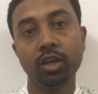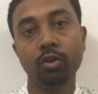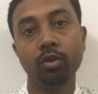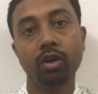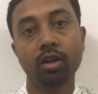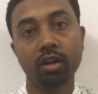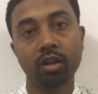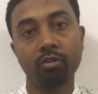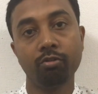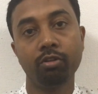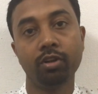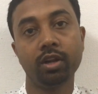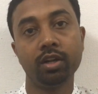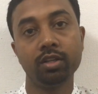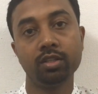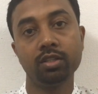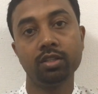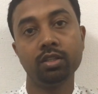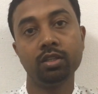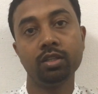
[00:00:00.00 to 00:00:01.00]
in your
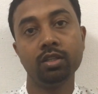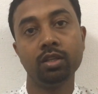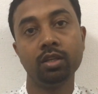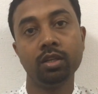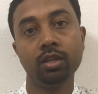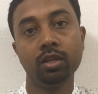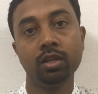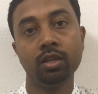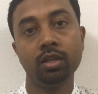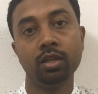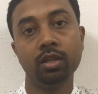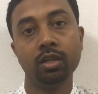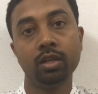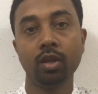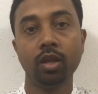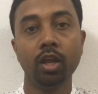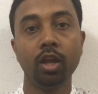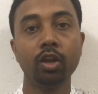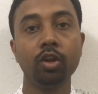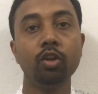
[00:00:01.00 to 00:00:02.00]
reference.
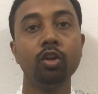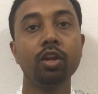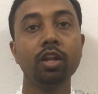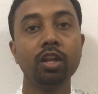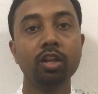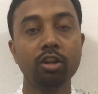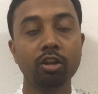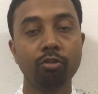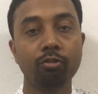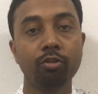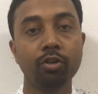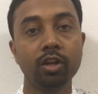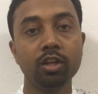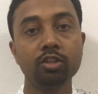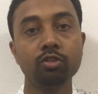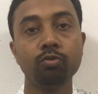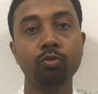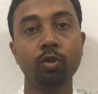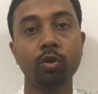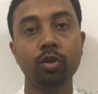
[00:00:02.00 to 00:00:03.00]
Ignoring
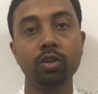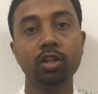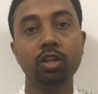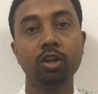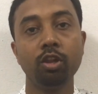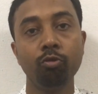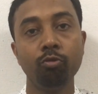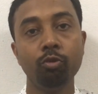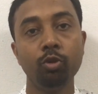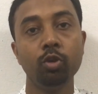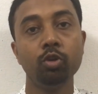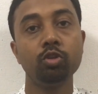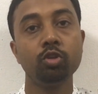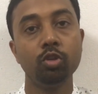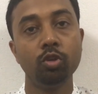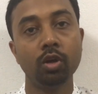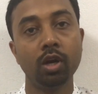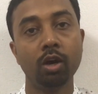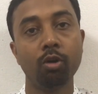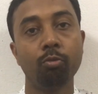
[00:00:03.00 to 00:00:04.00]
reference for the reviews
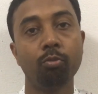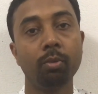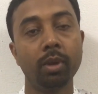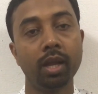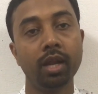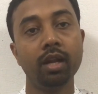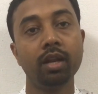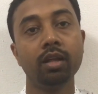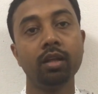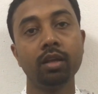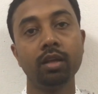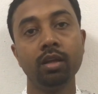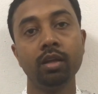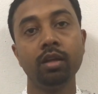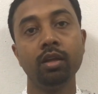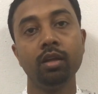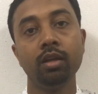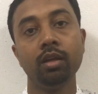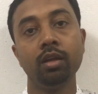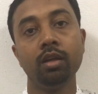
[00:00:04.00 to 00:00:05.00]
you have made
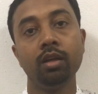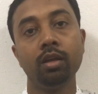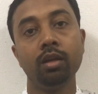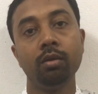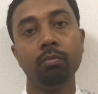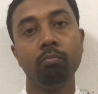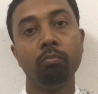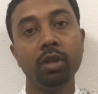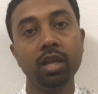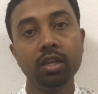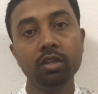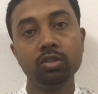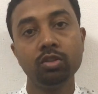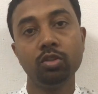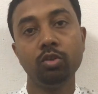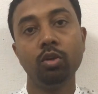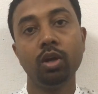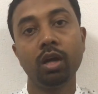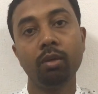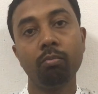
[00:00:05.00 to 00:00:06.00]
means
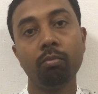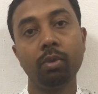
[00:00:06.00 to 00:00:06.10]
you are